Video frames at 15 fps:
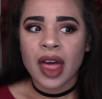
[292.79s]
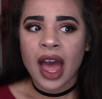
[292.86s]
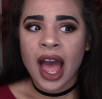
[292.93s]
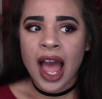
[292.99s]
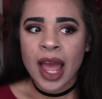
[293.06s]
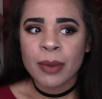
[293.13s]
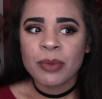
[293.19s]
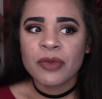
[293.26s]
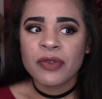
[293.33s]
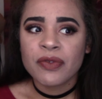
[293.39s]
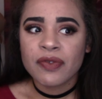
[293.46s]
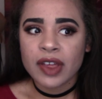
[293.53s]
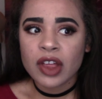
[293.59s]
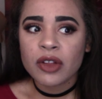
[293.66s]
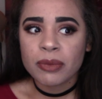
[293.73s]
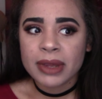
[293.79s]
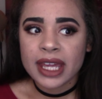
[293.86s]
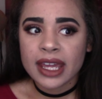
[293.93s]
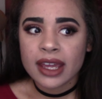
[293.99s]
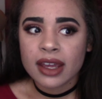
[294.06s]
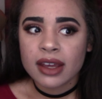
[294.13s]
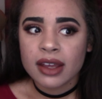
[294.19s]
I'm
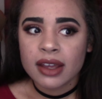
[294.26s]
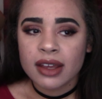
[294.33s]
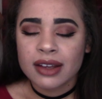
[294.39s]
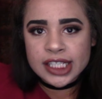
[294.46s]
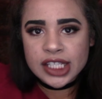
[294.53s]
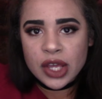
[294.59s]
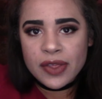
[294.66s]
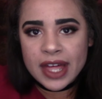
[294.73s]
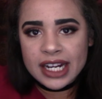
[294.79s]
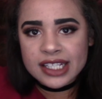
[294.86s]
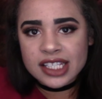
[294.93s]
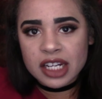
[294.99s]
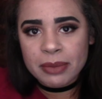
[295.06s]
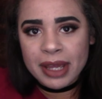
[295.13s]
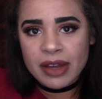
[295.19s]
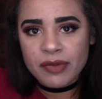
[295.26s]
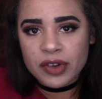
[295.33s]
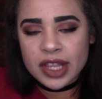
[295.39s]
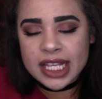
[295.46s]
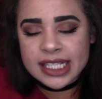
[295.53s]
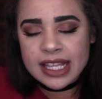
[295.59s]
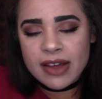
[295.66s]
filming. So that is going to be it for
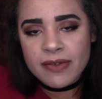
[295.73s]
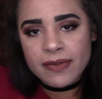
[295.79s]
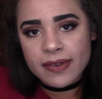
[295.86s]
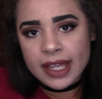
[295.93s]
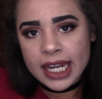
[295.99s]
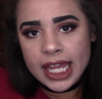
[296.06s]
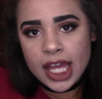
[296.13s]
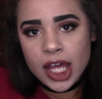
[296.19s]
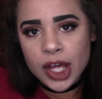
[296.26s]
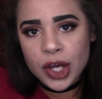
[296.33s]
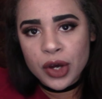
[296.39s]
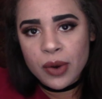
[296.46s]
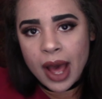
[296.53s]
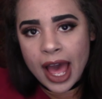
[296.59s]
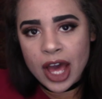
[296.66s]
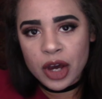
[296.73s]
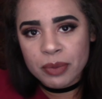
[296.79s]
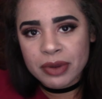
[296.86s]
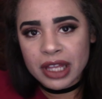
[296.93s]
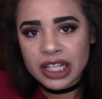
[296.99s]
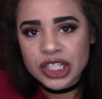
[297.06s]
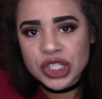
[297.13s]
this video. I hope
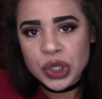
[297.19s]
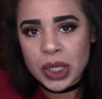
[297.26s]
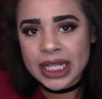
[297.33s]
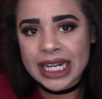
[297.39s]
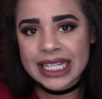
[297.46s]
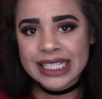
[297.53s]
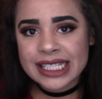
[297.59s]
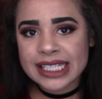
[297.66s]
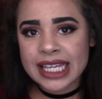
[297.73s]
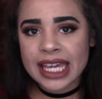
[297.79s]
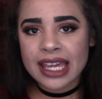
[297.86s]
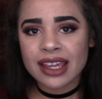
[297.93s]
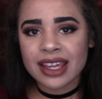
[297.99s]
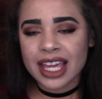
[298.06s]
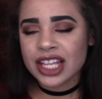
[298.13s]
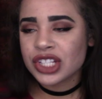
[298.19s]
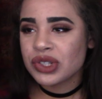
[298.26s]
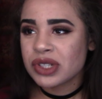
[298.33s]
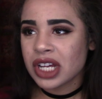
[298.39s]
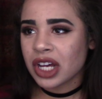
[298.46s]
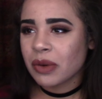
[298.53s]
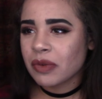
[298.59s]
y'all enjoyed seeing, can't you
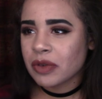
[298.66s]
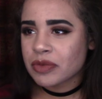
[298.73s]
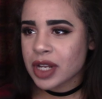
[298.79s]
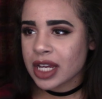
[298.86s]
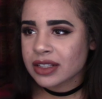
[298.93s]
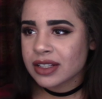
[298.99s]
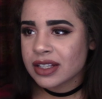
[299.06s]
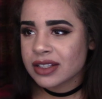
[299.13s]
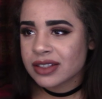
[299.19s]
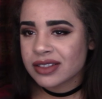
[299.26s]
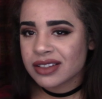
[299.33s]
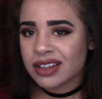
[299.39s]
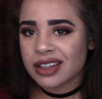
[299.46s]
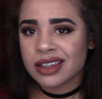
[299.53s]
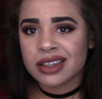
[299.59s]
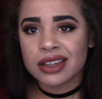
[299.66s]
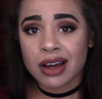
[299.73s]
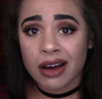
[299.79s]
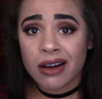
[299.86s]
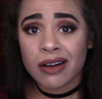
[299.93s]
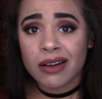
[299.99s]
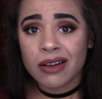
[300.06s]
tell I'm from Texas?
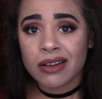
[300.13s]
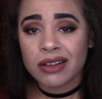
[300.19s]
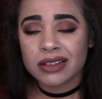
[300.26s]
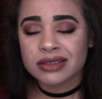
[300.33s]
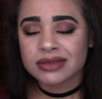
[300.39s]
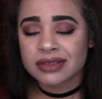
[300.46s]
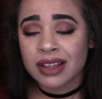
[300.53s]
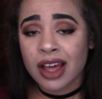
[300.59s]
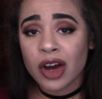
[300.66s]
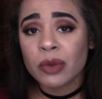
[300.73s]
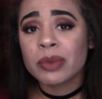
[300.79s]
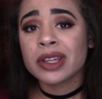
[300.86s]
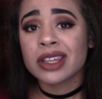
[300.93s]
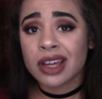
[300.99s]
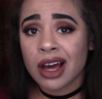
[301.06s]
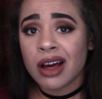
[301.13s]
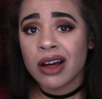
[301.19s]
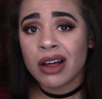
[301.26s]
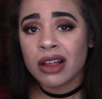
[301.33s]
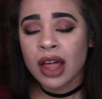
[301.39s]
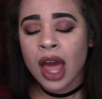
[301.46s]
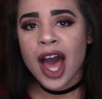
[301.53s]
Y'all. Hope y'all.